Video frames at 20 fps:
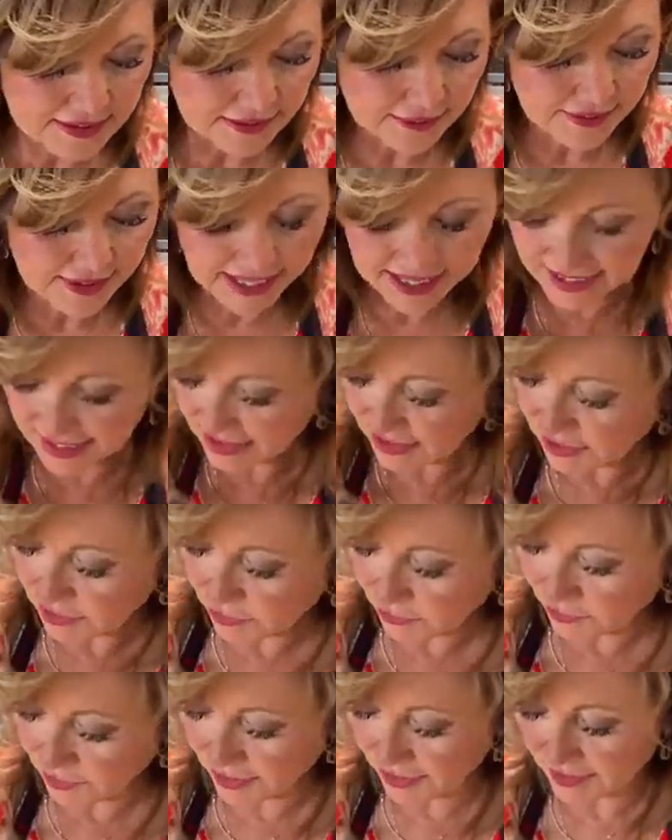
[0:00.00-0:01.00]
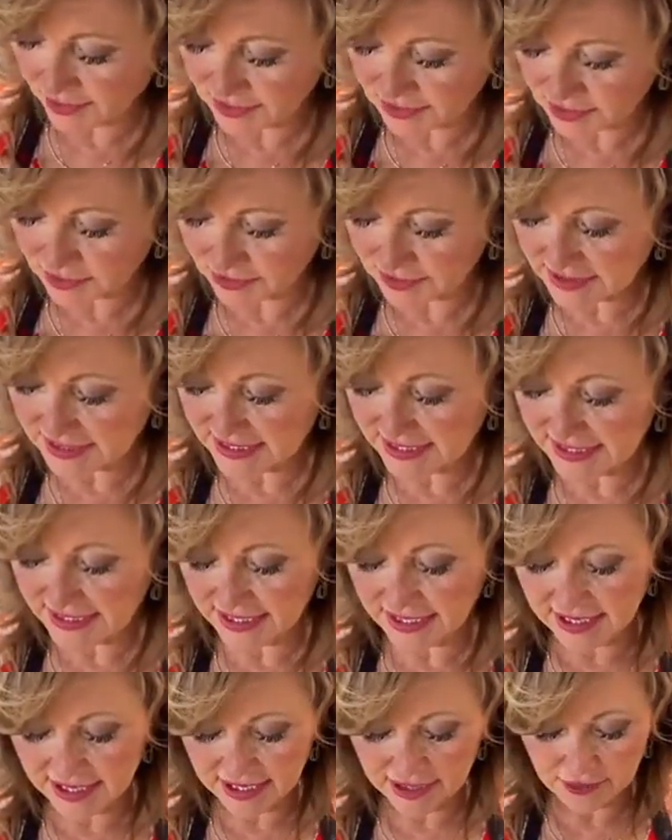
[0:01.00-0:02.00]
So getting your
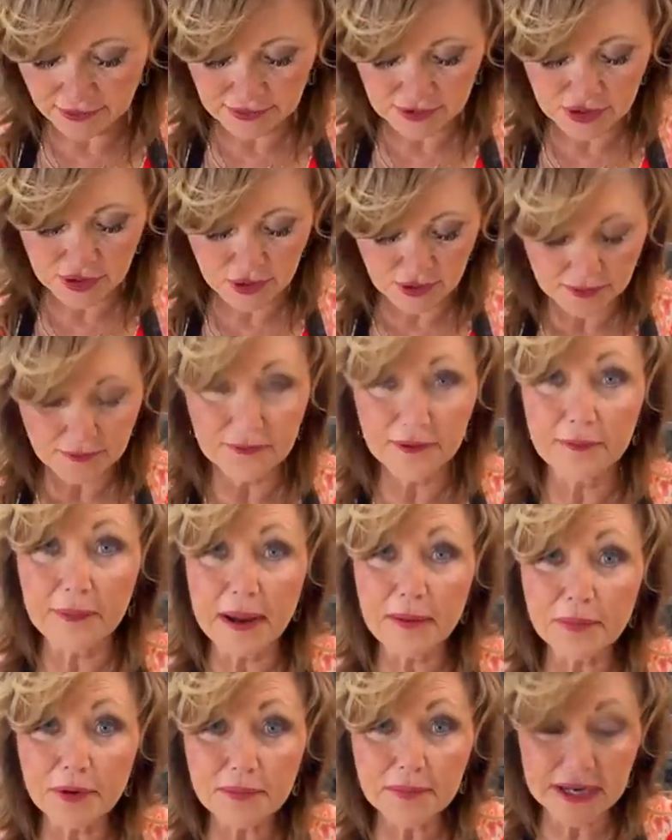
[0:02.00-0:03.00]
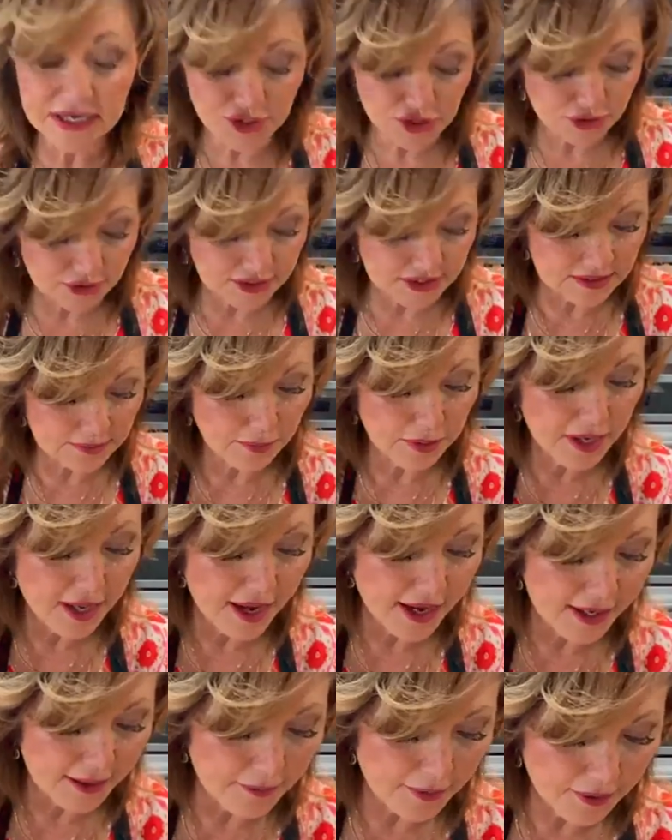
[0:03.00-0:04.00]
tortilla out, remember, make sure it's
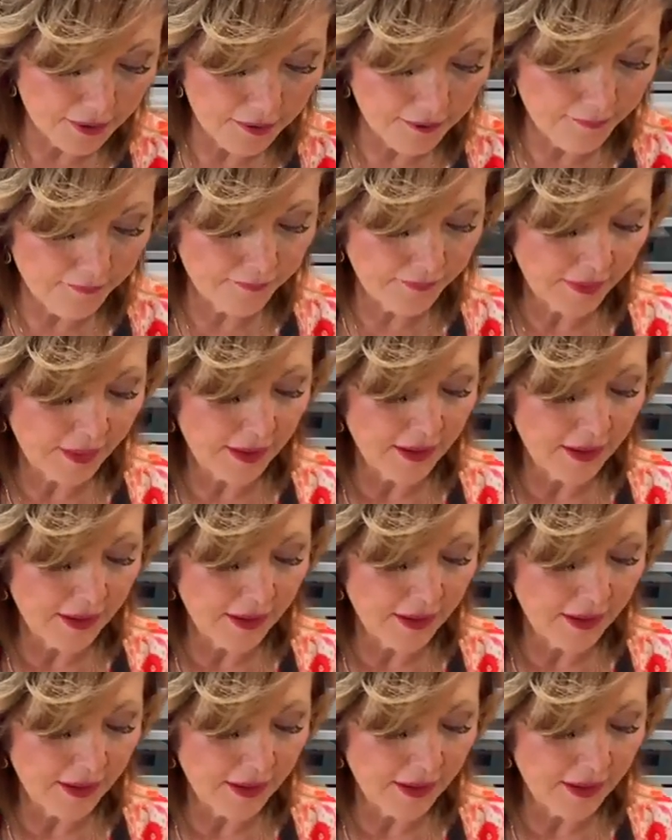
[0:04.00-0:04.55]
pliable.